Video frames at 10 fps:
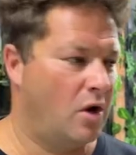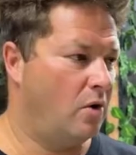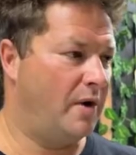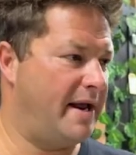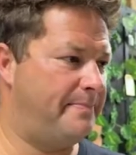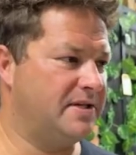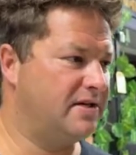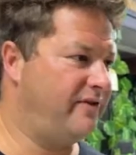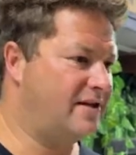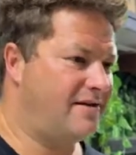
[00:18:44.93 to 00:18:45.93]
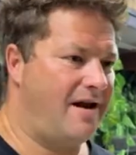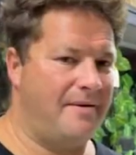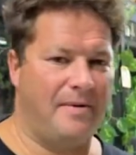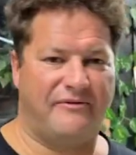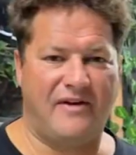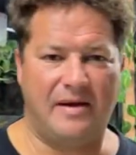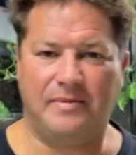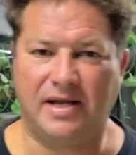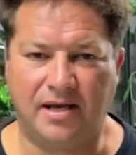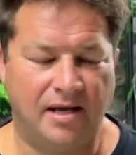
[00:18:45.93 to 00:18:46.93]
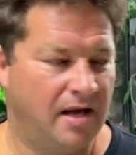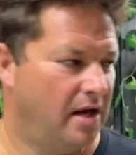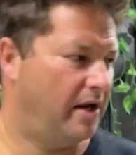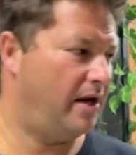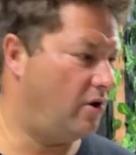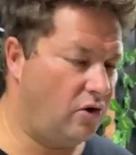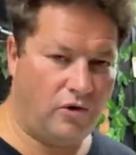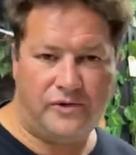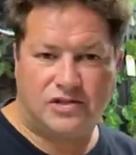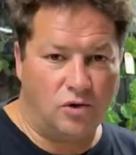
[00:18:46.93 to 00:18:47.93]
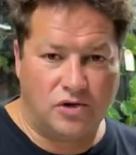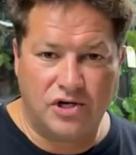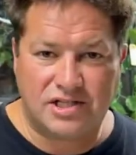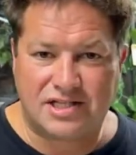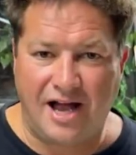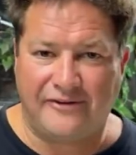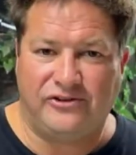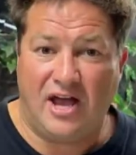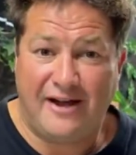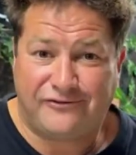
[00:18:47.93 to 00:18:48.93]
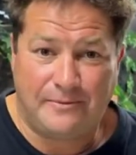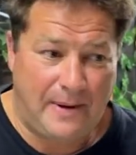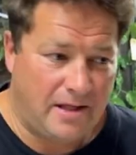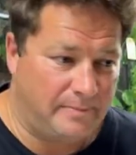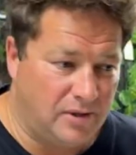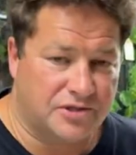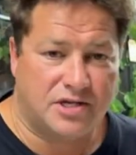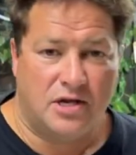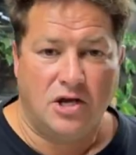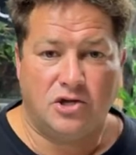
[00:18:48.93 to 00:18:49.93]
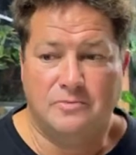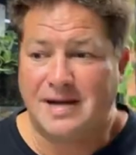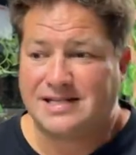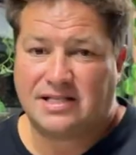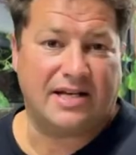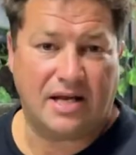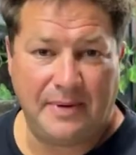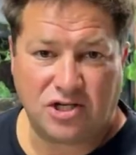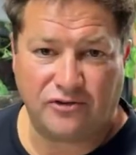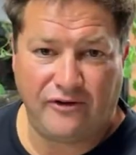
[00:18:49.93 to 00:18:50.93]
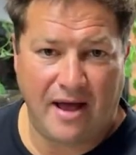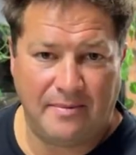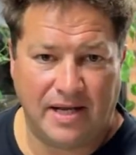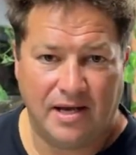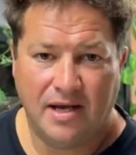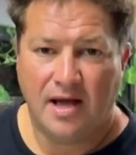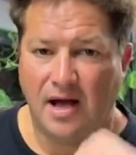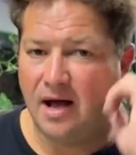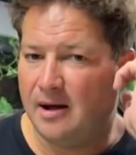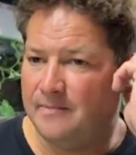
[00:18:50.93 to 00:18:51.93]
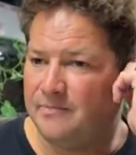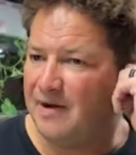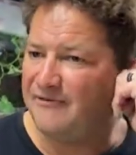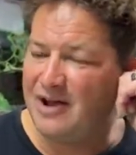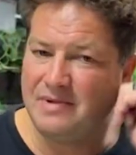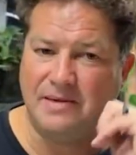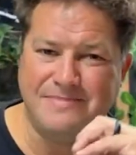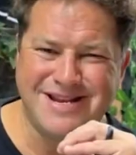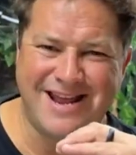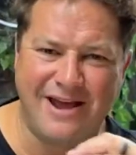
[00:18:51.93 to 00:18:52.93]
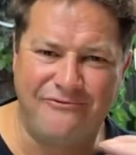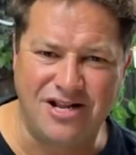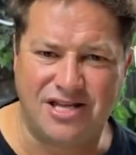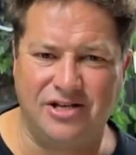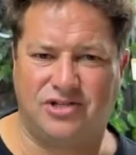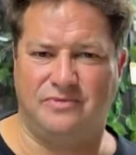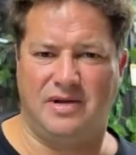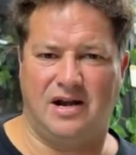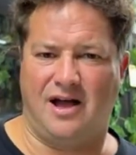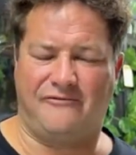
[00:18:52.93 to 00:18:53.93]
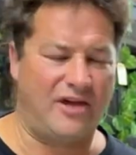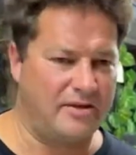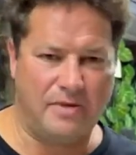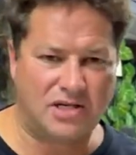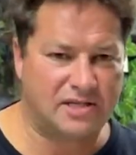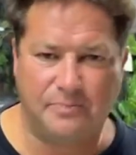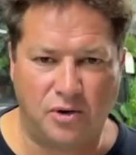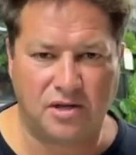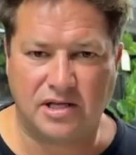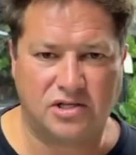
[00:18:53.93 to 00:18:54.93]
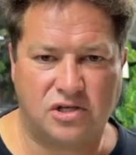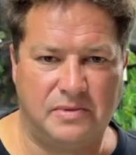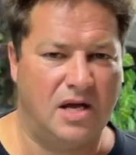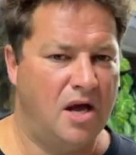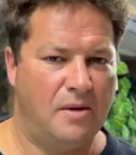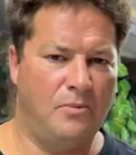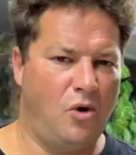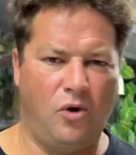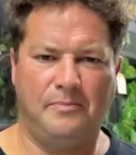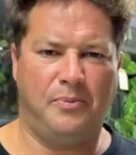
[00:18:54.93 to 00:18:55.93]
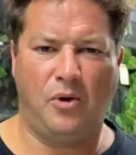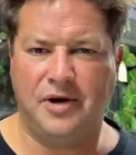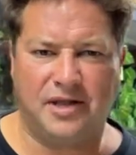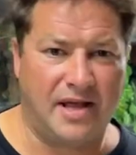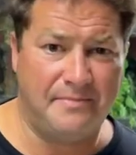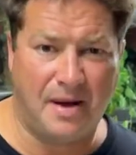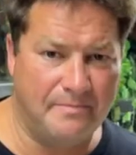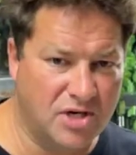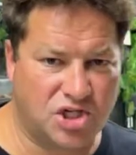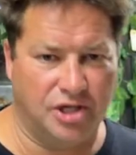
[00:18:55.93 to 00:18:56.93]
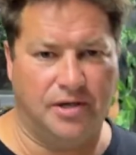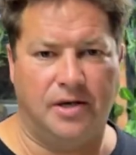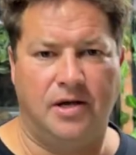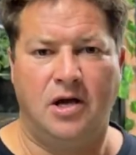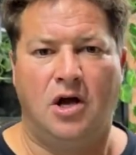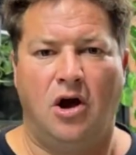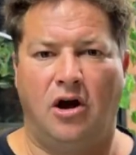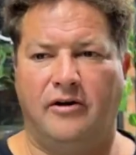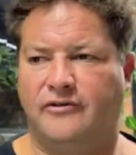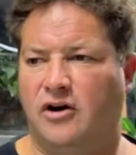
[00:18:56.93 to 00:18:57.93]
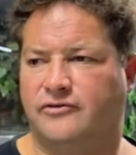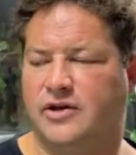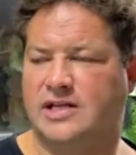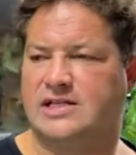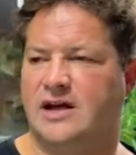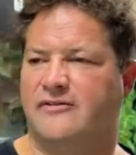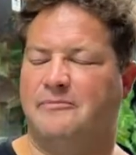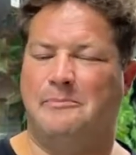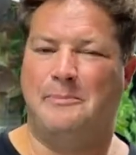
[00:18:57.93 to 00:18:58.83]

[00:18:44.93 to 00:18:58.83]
What happens if I die? My family. It's all good stuff. You have to pay the bills. You must think about your family. My family mean everything to me in life. They're the most important thing to me. More important than my mission of doing stuff.